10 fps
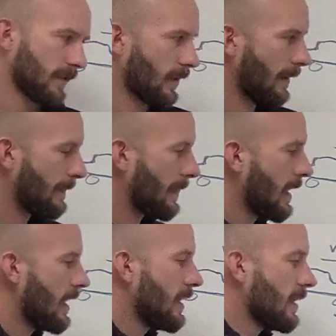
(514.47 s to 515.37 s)
Okay.
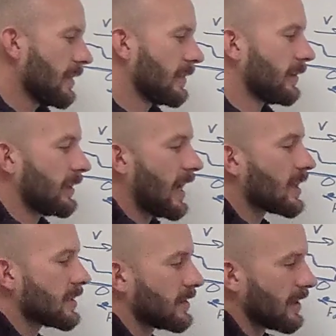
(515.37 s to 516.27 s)
The
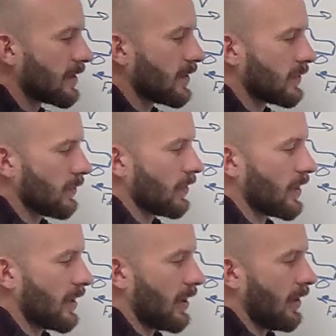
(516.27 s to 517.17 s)
last thing that's really
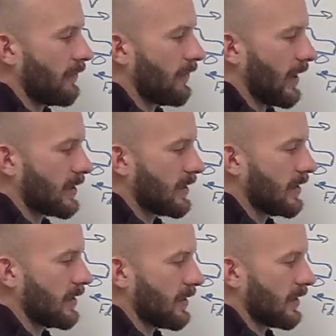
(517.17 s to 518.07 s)
going to affect
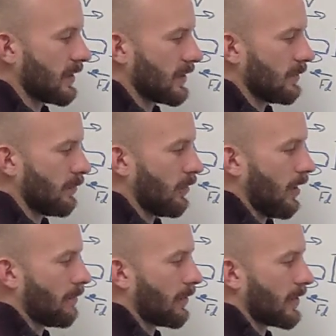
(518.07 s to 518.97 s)
it is the
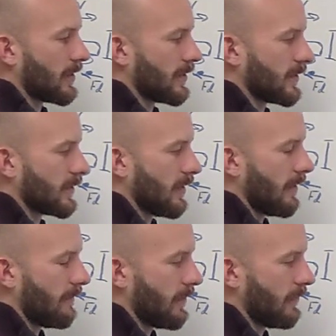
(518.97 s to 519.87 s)
properties
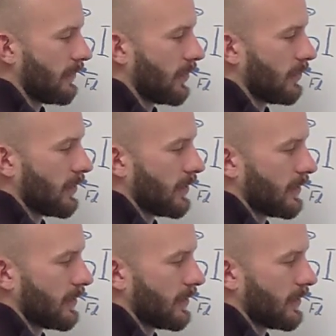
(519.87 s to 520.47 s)
of the fluid.